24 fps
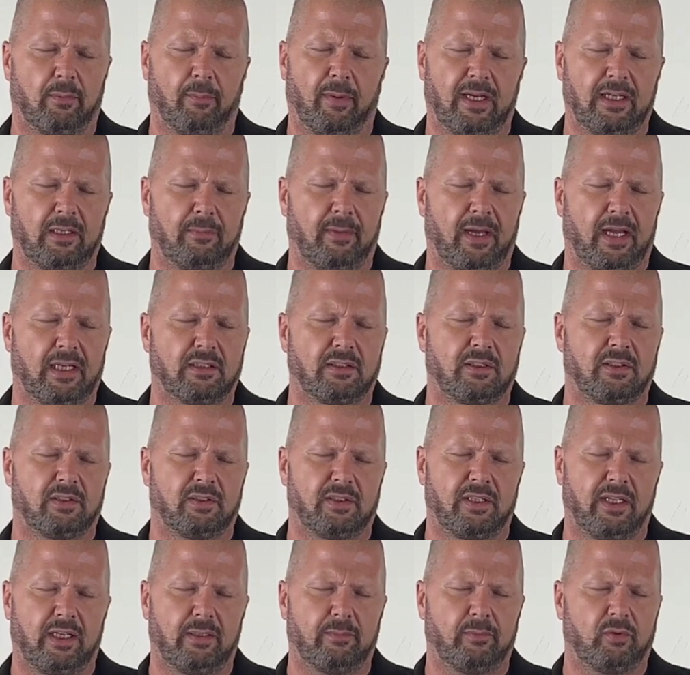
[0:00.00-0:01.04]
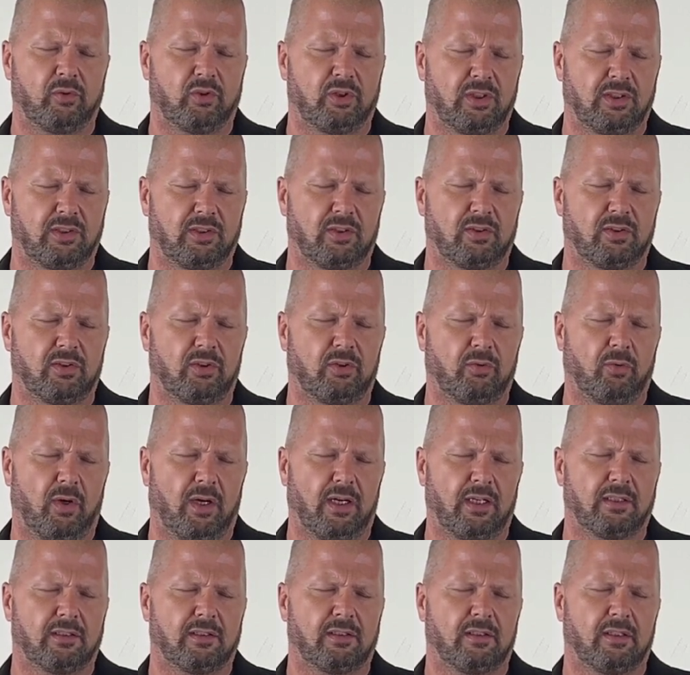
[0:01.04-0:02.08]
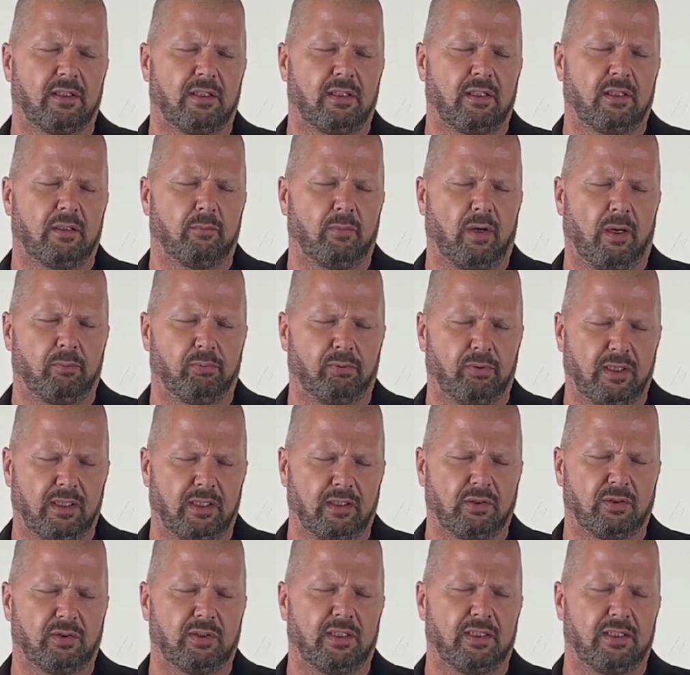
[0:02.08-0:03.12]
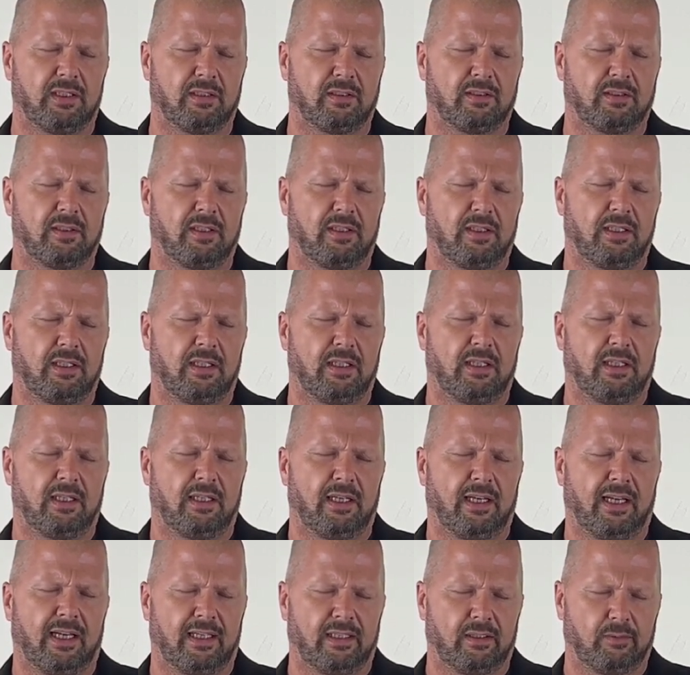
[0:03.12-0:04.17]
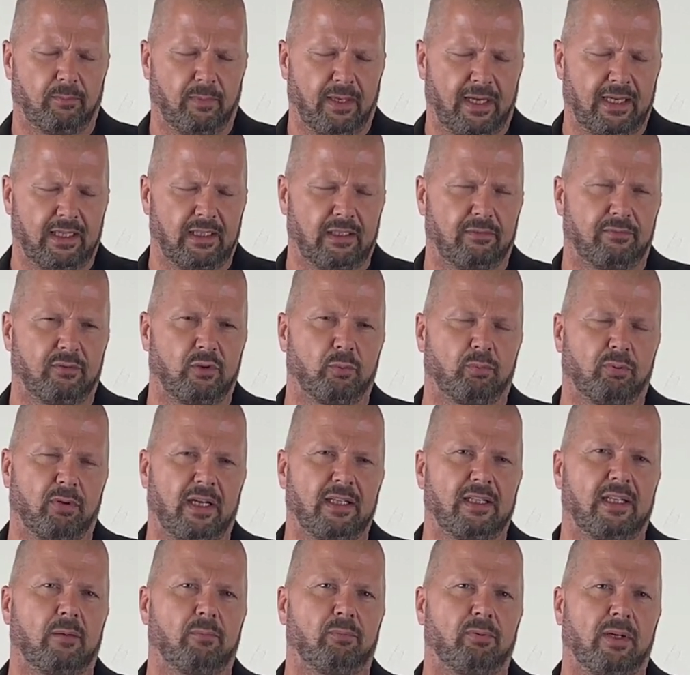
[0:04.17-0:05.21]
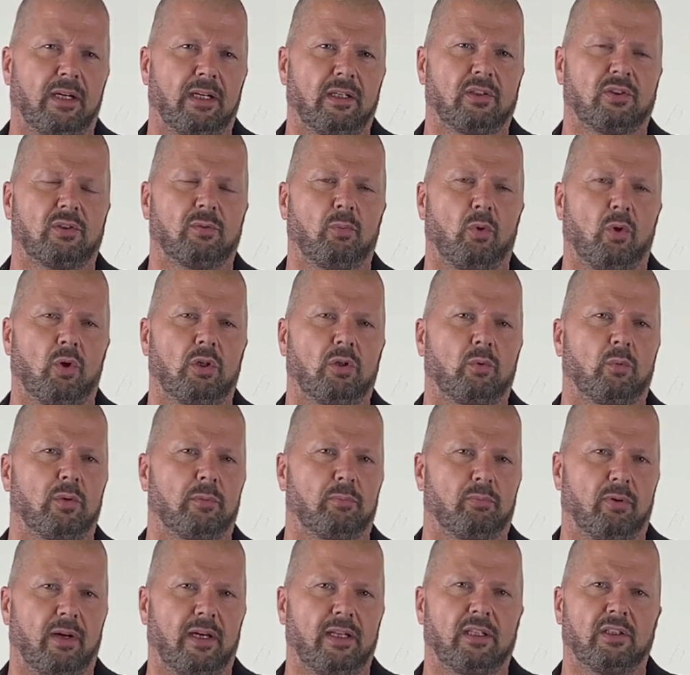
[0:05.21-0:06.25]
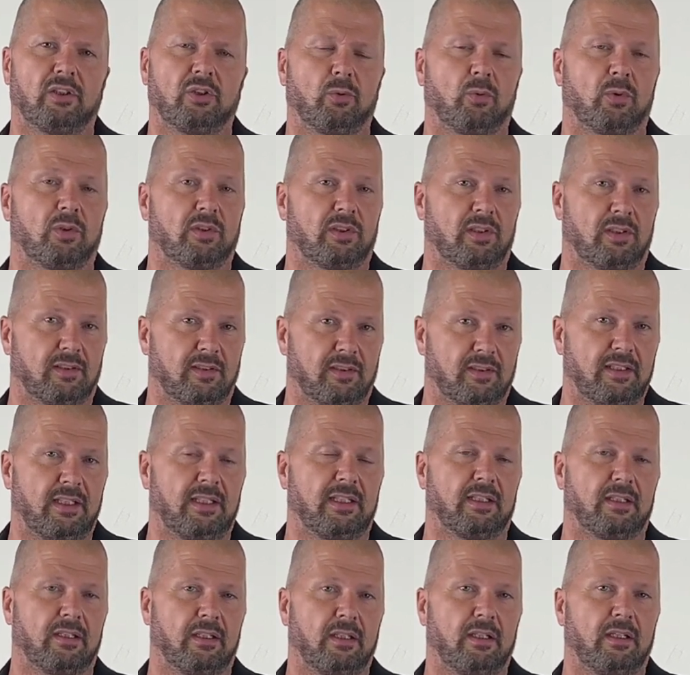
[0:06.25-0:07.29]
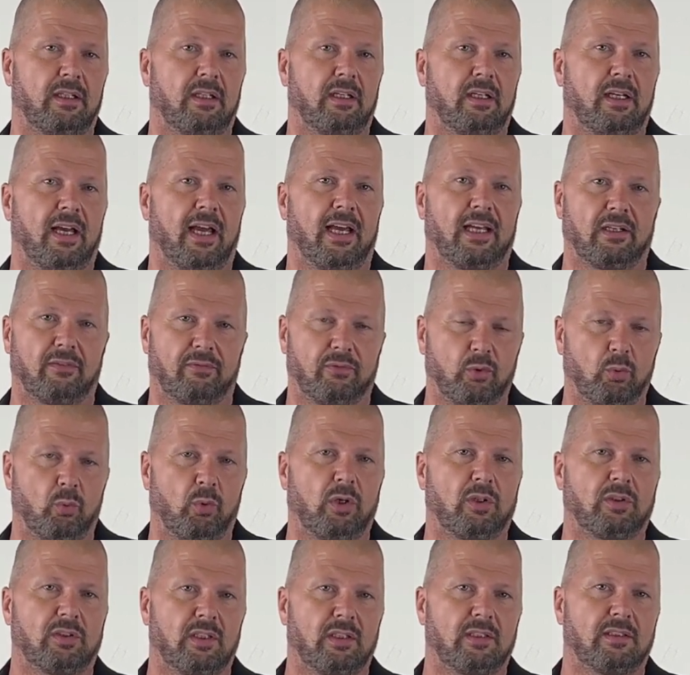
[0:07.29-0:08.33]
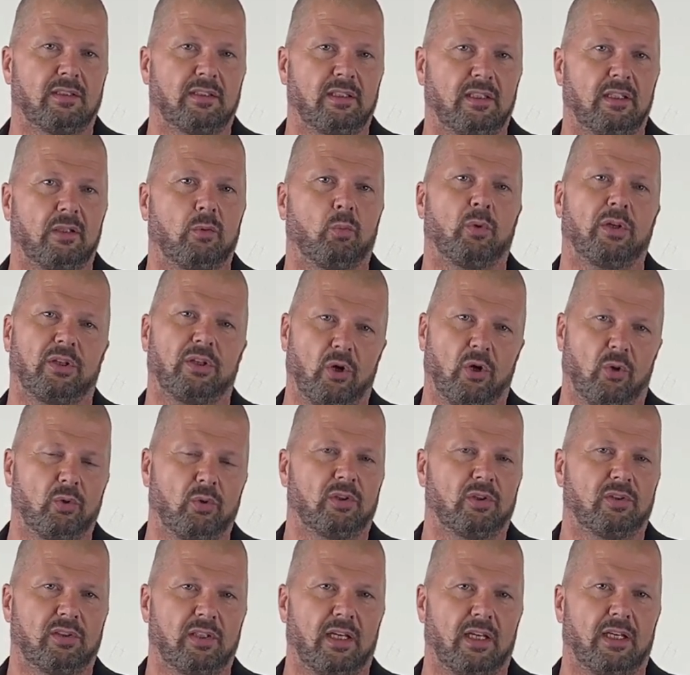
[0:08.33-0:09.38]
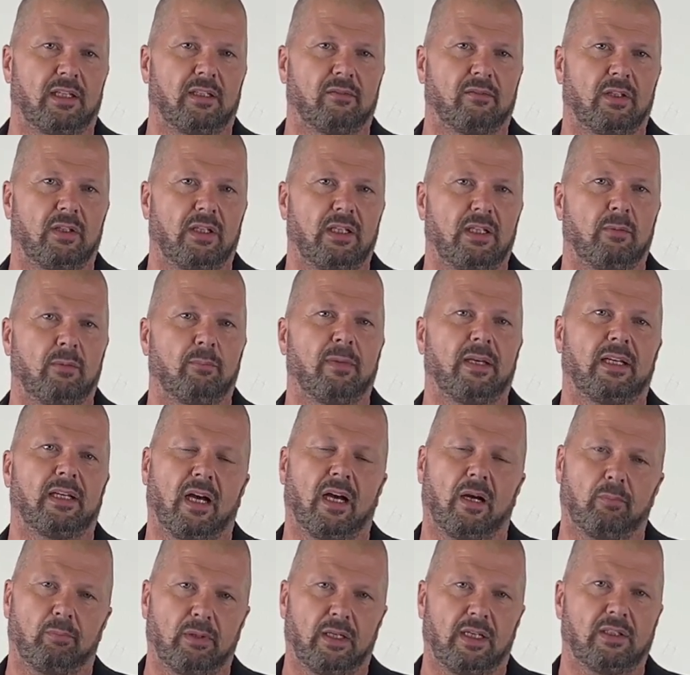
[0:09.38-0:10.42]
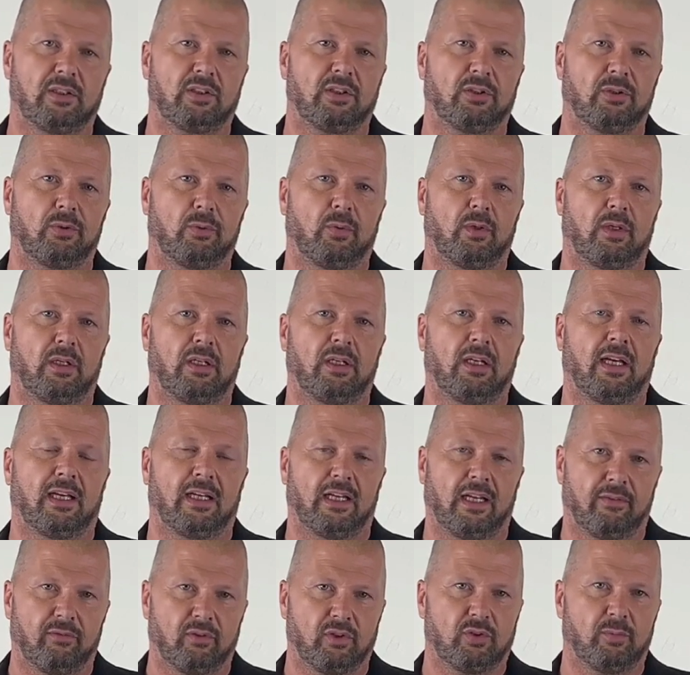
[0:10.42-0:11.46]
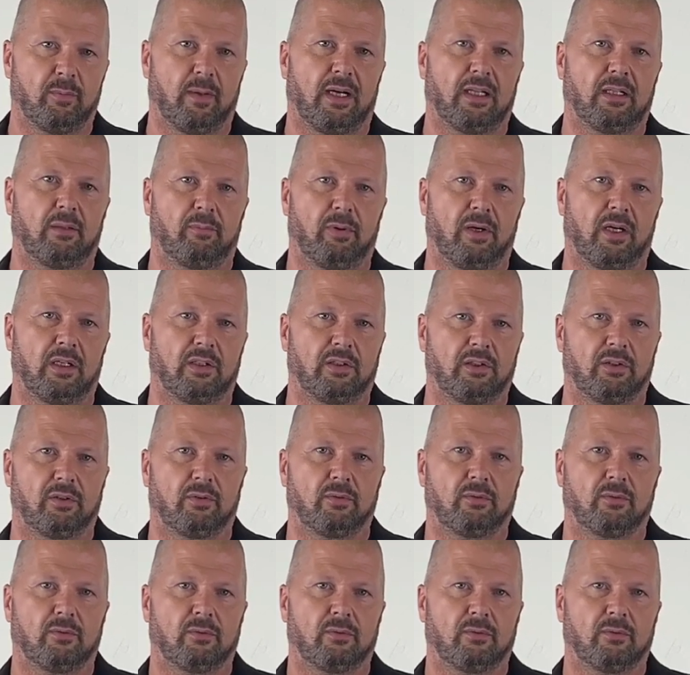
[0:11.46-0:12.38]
the mighty matchless name of Jesus the Christ, my prayer says, amen. If you prayed that prayer this morning, we pray that you were sincere. And if you were sincere, we know you're saved. May God bless you and heaven smile upon you.